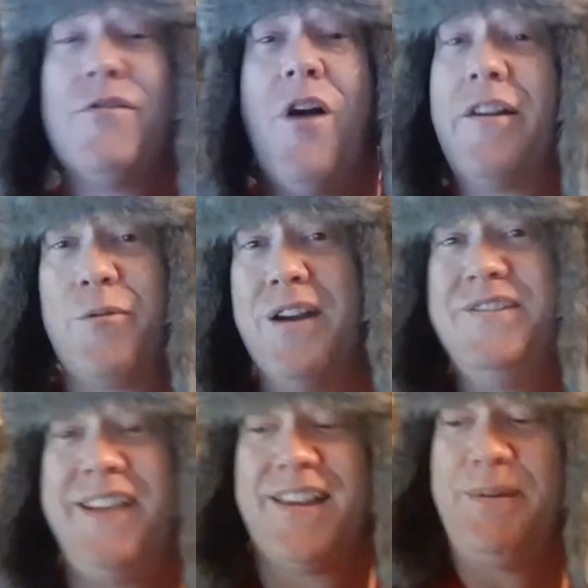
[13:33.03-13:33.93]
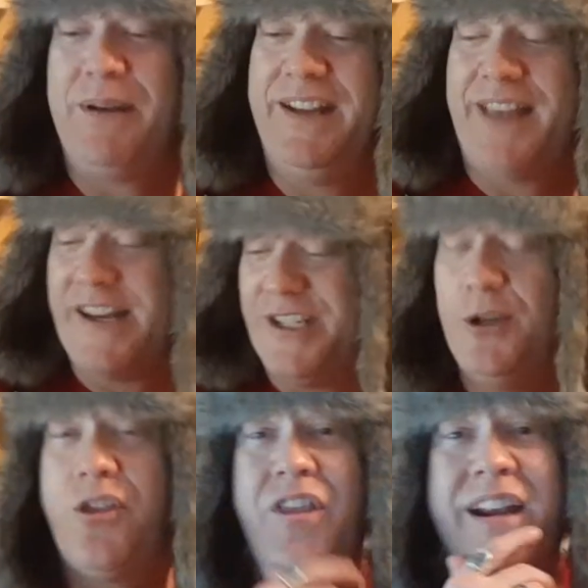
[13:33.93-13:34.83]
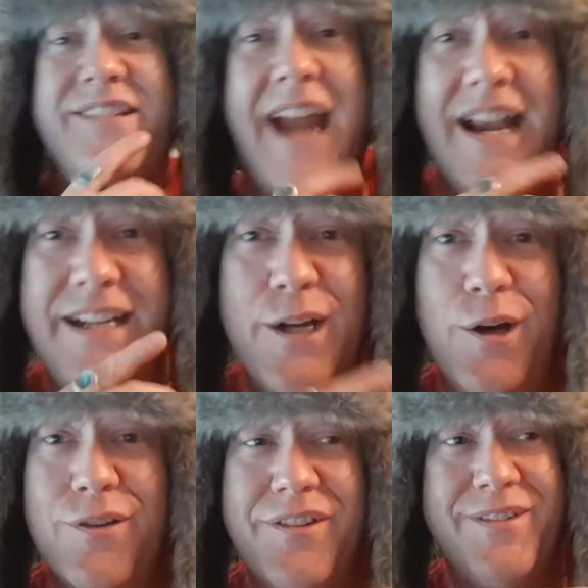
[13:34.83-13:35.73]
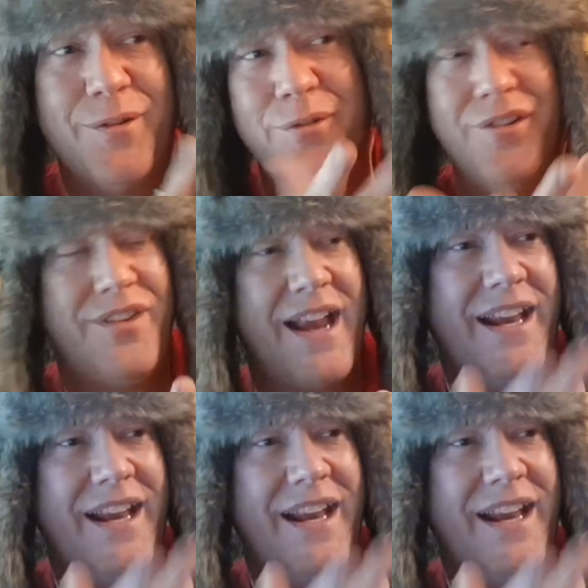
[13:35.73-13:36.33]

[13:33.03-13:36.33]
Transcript: lot of questions he asked me, but he's like, do you think 10 years, and so this is like in